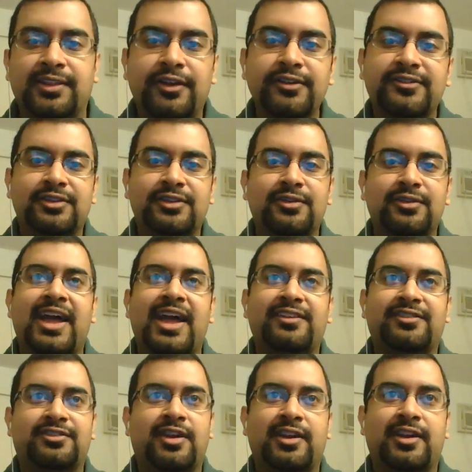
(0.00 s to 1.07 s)
and those two
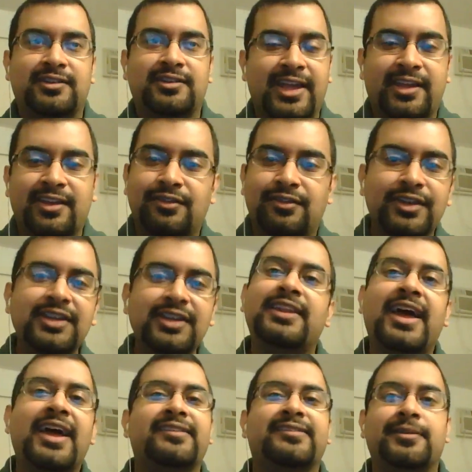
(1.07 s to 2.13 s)
guys shared like a
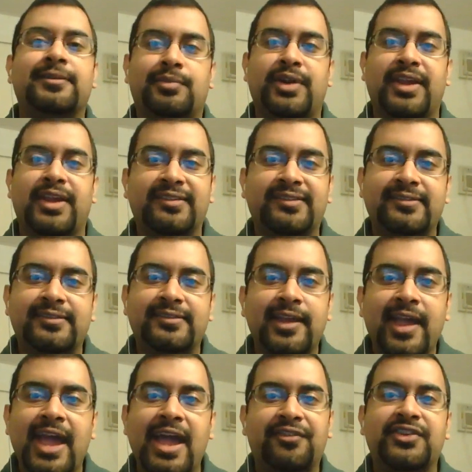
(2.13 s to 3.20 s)
real nice embrace
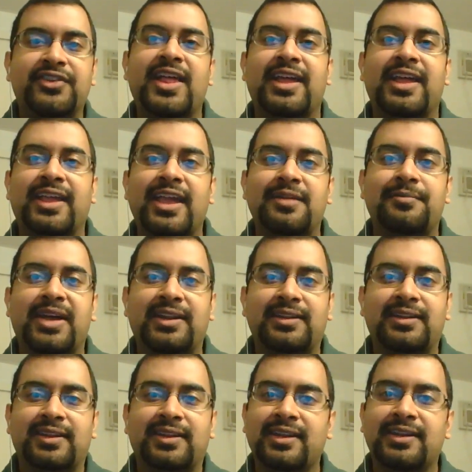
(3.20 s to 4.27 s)
after that game
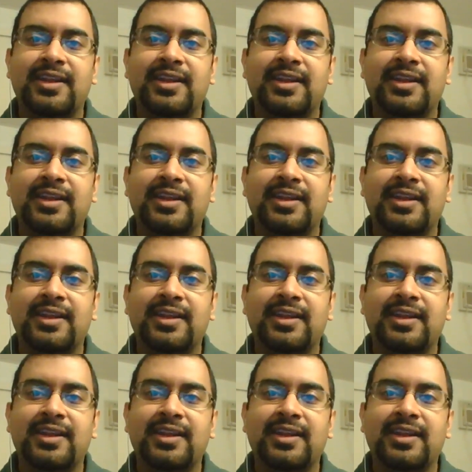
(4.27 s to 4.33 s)
ended.